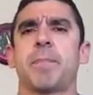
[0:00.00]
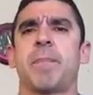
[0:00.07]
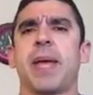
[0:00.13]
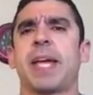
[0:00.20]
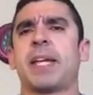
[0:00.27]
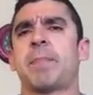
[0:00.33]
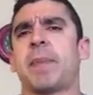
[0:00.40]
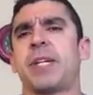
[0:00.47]

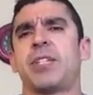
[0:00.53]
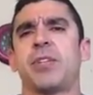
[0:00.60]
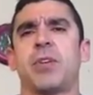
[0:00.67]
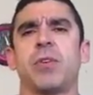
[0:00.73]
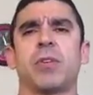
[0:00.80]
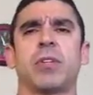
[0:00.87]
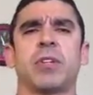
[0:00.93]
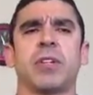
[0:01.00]
pain in my
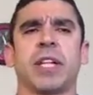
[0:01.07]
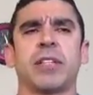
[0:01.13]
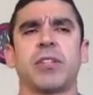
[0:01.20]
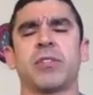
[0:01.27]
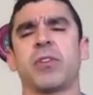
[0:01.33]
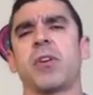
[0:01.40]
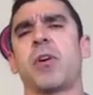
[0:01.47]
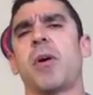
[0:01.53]
shoulder that
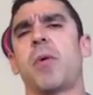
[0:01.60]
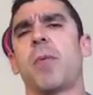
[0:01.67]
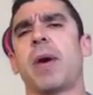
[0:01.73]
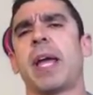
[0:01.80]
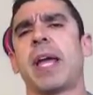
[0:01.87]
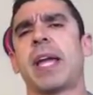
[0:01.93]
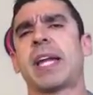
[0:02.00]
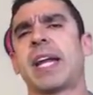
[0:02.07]
doesn't go
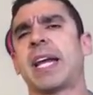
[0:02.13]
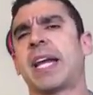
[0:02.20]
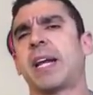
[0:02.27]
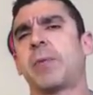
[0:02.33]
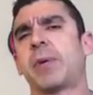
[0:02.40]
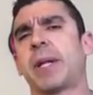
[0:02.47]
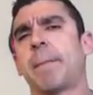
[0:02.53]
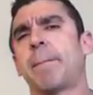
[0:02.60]
away, and I get
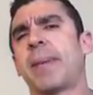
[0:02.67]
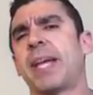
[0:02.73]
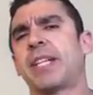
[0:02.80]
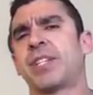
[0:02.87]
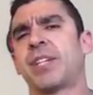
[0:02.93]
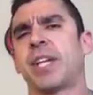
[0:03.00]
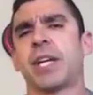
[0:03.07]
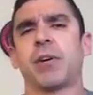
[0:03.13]
it when I'm
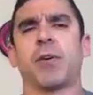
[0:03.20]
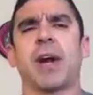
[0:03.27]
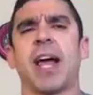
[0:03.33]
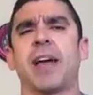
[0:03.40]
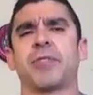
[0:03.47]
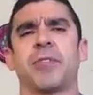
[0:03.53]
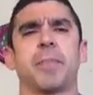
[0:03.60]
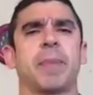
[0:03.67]
benching, or I
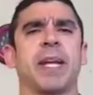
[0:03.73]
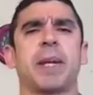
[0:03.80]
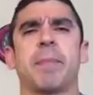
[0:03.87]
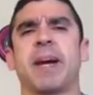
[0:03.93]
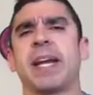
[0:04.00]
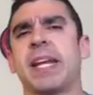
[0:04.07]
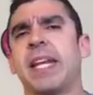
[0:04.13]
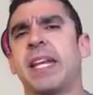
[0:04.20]
have some pain in
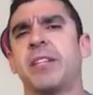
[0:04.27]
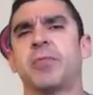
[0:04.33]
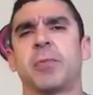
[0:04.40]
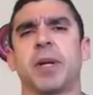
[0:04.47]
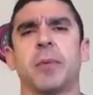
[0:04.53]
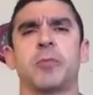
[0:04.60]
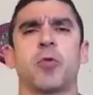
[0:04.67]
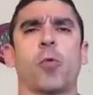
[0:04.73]
my knees
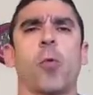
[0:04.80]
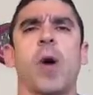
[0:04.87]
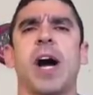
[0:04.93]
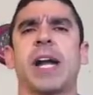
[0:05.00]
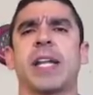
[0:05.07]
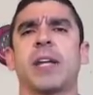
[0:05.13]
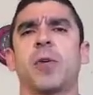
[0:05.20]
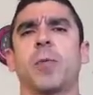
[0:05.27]
when I'm
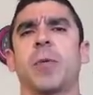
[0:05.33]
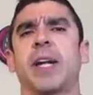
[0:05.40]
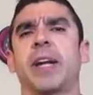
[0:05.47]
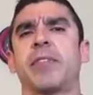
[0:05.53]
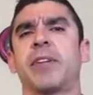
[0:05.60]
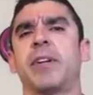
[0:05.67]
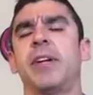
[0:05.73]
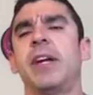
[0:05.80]
squatting or
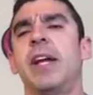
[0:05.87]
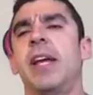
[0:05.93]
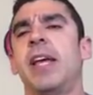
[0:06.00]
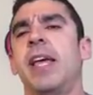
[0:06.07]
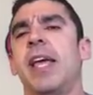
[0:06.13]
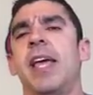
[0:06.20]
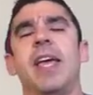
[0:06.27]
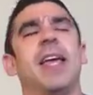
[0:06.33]
whatever.
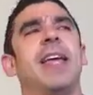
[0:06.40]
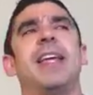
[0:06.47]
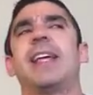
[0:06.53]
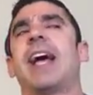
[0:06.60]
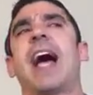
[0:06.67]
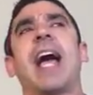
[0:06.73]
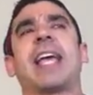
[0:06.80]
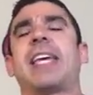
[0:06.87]

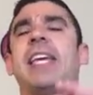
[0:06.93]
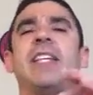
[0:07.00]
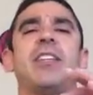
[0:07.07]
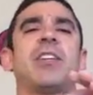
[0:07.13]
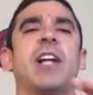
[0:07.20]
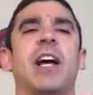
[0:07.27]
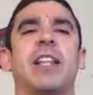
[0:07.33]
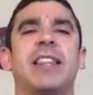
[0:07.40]
I kid
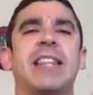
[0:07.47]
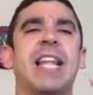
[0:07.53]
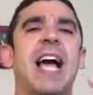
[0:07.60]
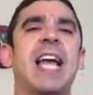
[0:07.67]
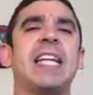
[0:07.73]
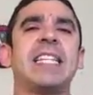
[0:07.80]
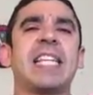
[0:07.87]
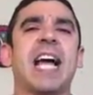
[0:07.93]
you not,
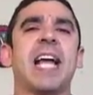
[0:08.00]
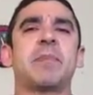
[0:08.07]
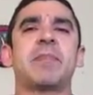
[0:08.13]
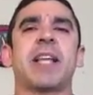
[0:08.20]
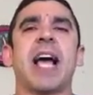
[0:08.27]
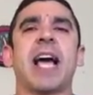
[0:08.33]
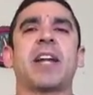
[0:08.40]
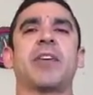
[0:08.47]
9
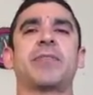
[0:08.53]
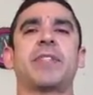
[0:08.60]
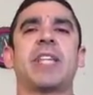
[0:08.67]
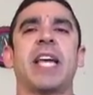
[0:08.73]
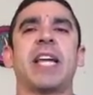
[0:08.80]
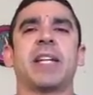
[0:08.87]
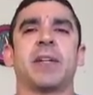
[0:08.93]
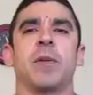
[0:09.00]
times out of
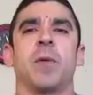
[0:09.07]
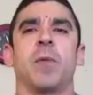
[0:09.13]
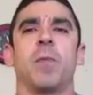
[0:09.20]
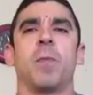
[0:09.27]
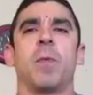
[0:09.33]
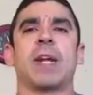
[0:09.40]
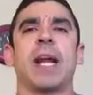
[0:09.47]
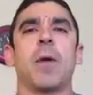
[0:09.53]
10,
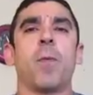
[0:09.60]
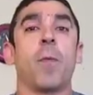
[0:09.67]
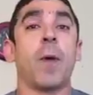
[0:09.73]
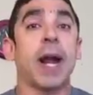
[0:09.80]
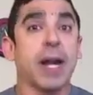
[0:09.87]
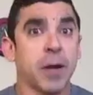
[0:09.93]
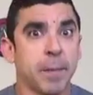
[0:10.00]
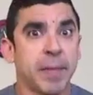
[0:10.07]
when I
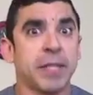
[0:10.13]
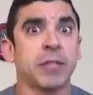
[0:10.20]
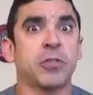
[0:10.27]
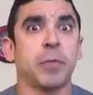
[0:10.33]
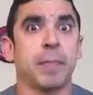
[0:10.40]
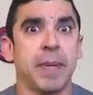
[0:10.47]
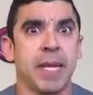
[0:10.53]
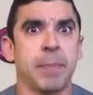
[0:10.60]
recommend
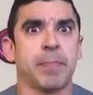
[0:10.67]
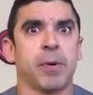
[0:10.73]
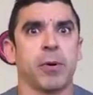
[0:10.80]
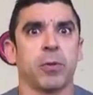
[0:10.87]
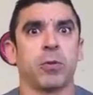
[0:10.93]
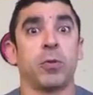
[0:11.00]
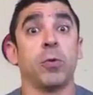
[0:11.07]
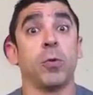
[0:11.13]
to
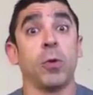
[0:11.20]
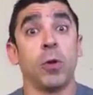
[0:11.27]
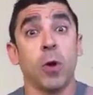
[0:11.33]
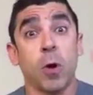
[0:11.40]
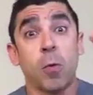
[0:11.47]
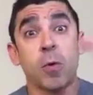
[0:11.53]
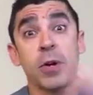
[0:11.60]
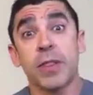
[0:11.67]
people to
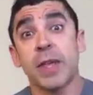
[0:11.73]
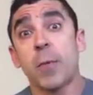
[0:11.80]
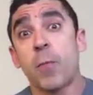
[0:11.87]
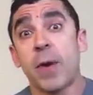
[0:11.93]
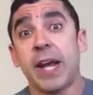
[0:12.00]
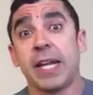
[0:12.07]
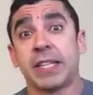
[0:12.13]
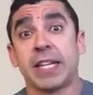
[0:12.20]
lower the
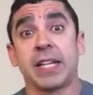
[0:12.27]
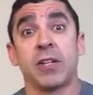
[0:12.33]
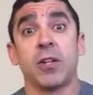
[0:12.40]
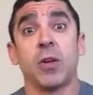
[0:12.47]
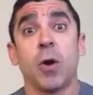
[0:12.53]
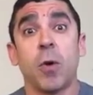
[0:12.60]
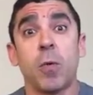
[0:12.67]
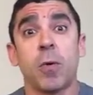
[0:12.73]
weight and
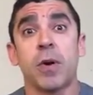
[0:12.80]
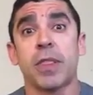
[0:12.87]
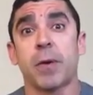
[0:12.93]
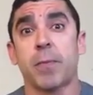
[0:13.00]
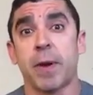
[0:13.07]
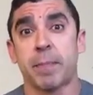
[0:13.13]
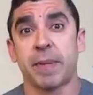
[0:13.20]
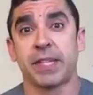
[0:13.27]
lower the
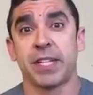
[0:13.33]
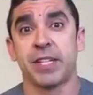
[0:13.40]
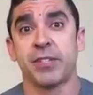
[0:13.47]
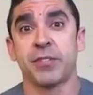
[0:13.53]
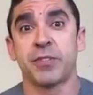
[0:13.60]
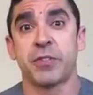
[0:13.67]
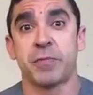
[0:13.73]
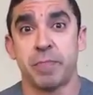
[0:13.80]

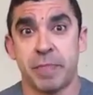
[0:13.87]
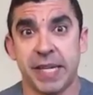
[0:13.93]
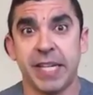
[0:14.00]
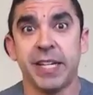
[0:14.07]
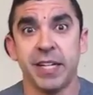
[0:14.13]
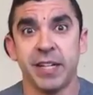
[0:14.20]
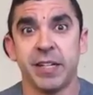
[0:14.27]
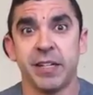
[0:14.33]
repetition
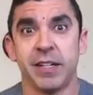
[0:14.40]
speed,